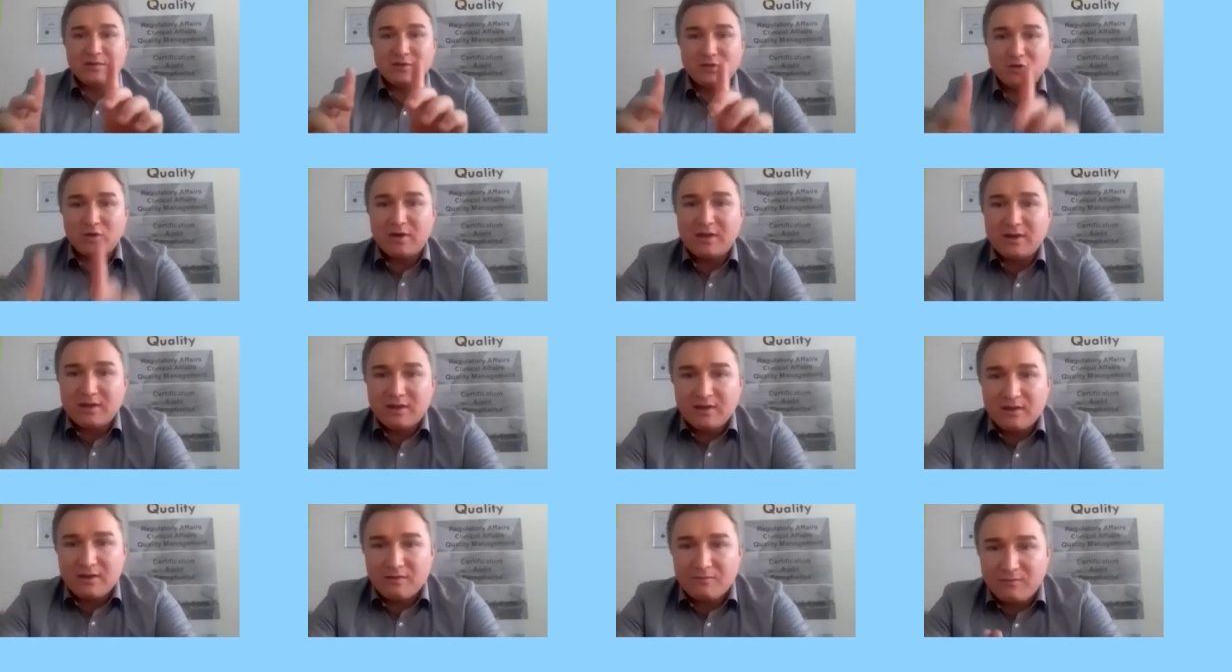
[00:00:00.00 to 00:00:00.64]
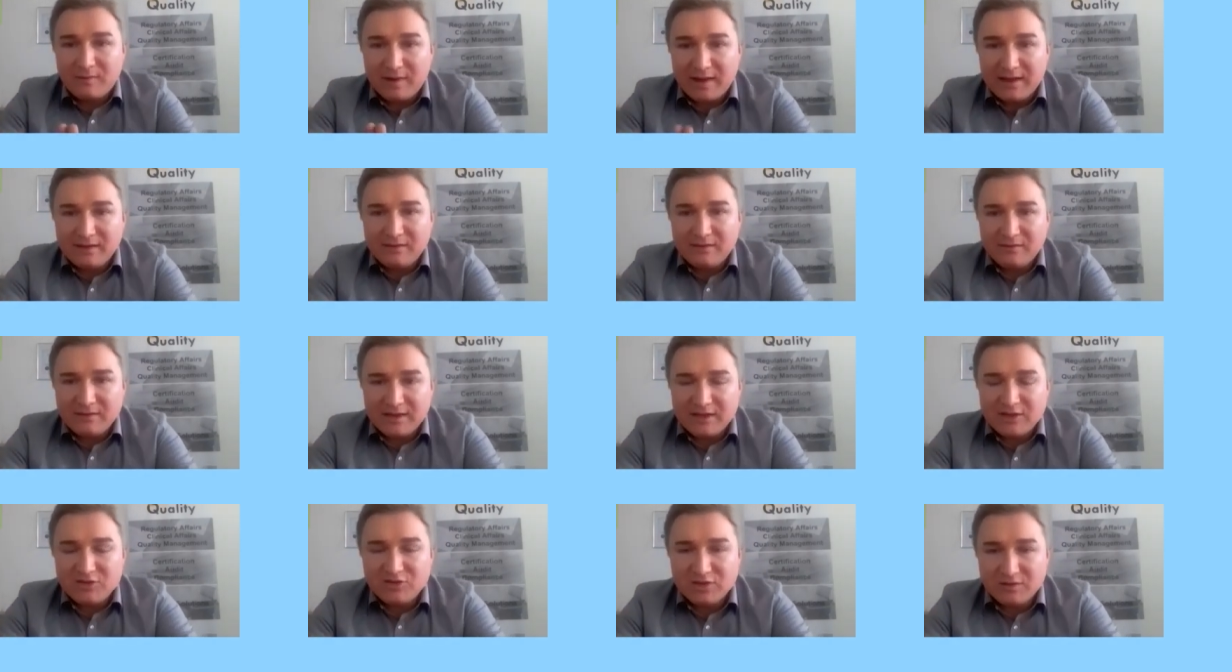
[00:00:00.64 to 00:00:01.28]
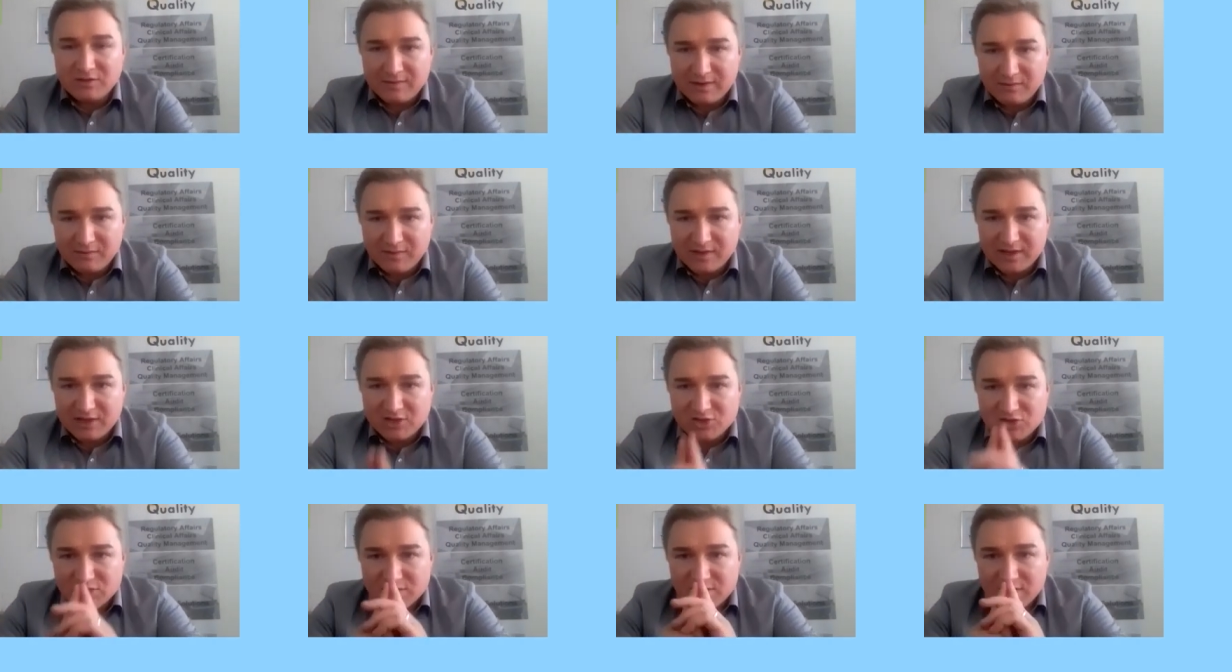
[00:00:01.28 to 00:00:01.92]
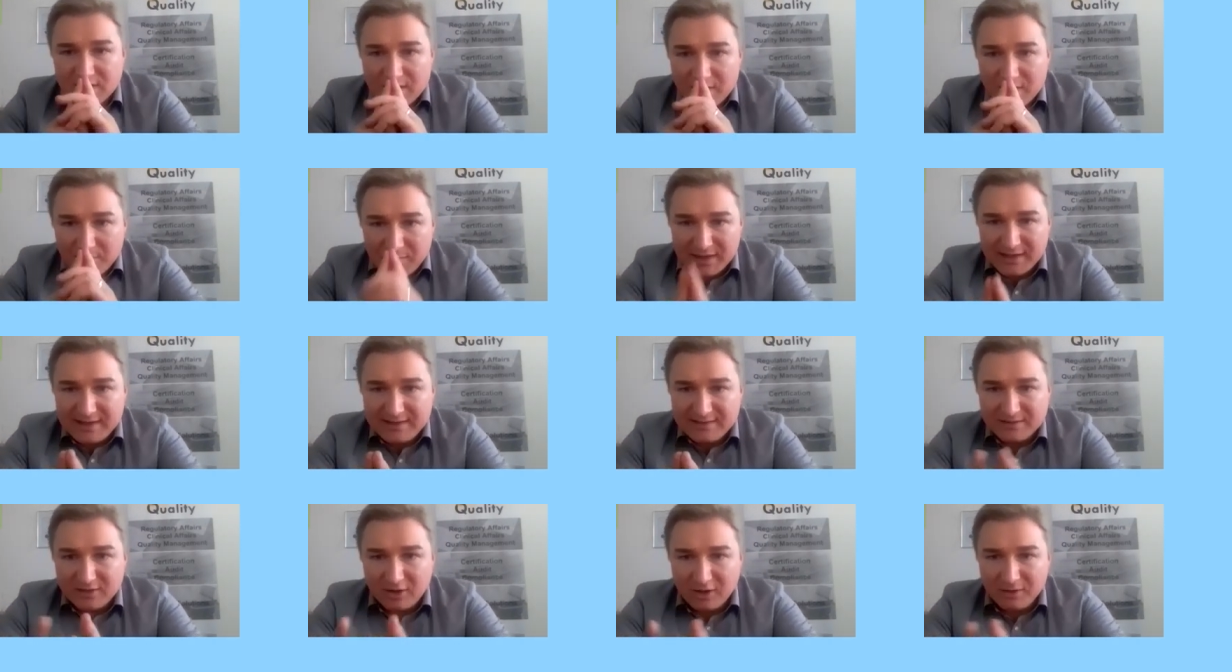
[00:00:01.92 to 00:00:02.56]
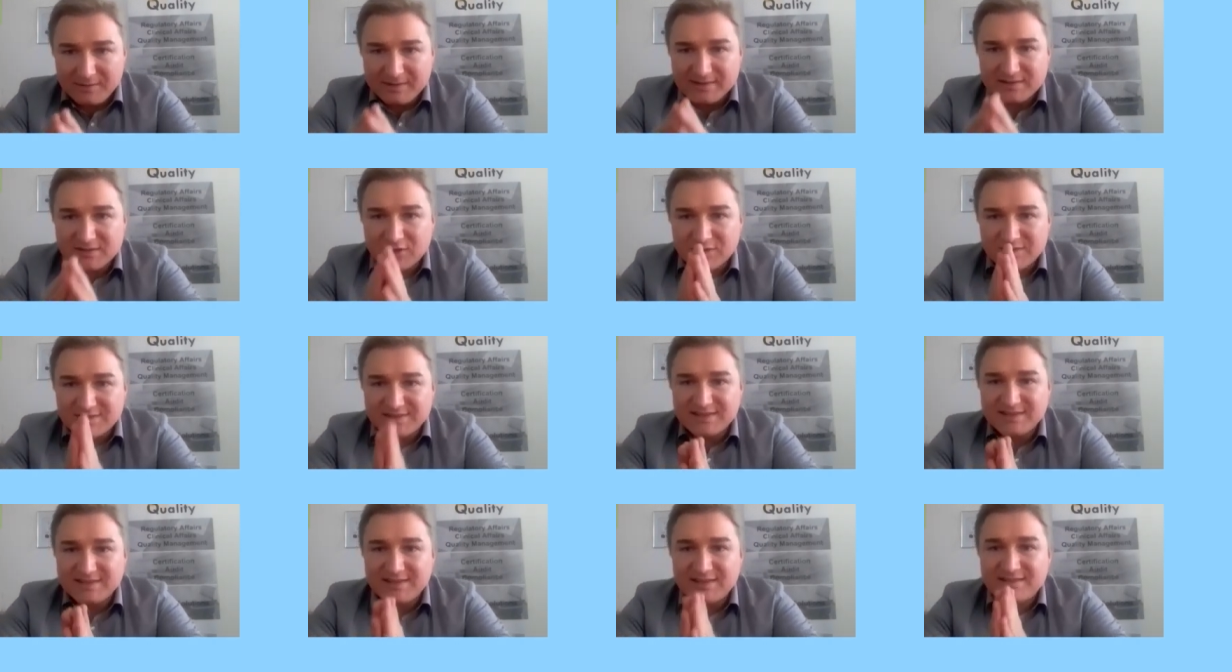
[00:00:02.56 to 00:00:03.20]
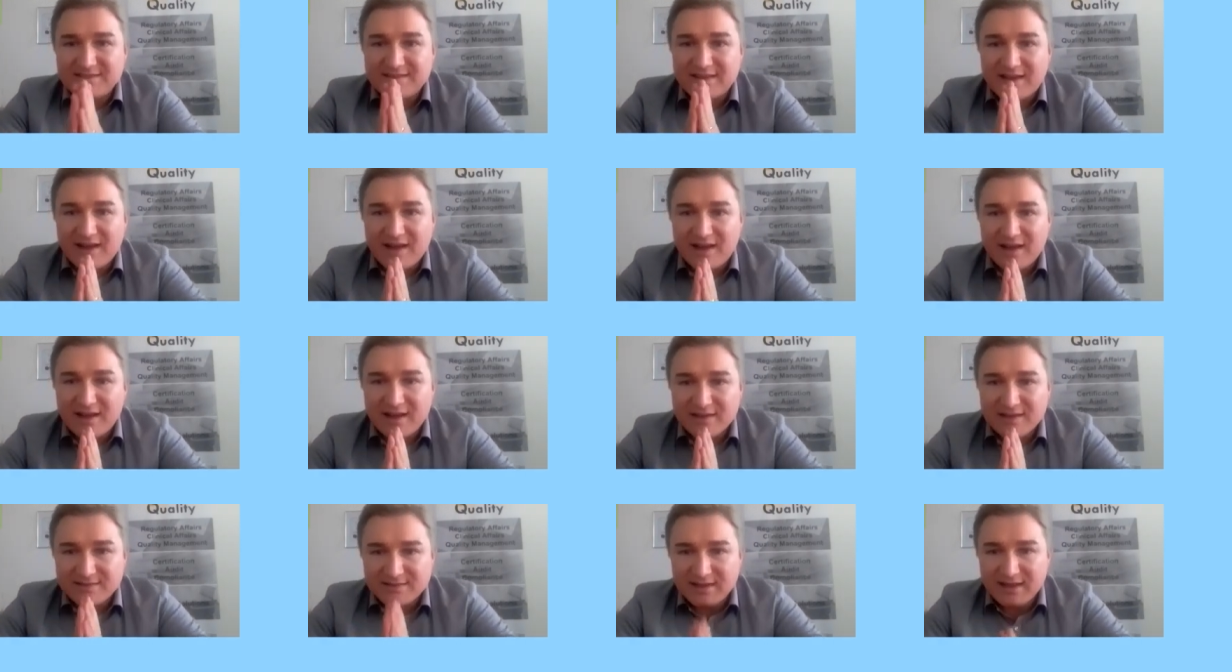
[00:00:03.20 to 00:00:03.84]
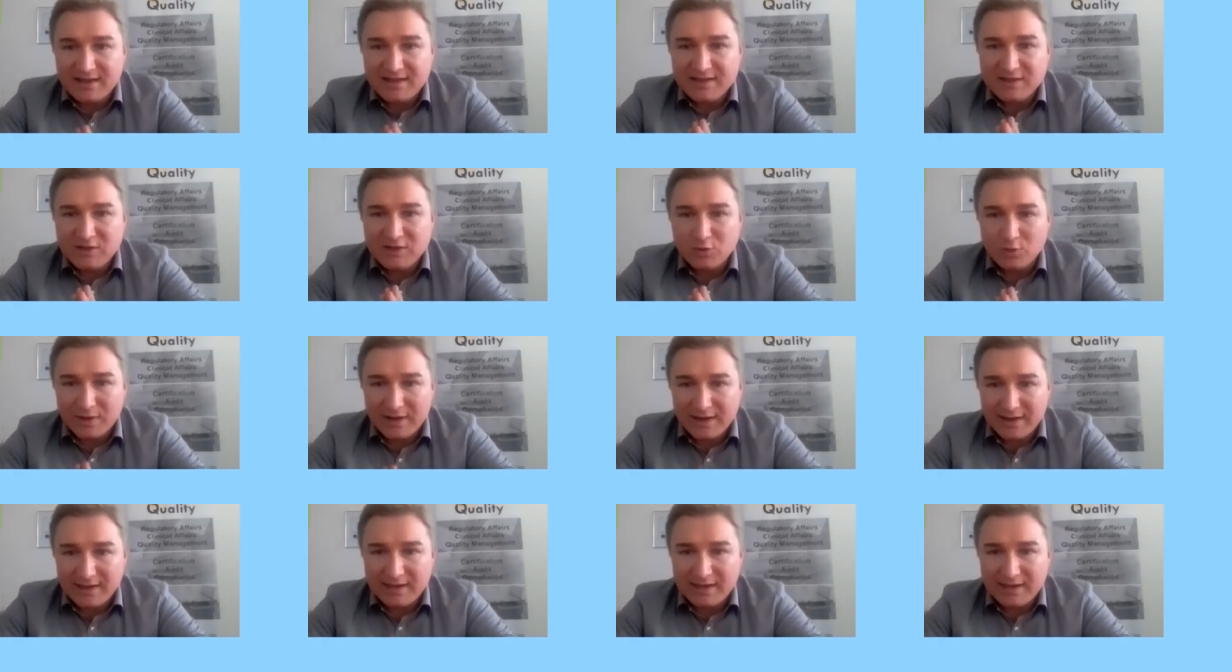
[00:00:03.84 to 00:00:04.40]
During validation and verification, please always consider the, uh, the A Q L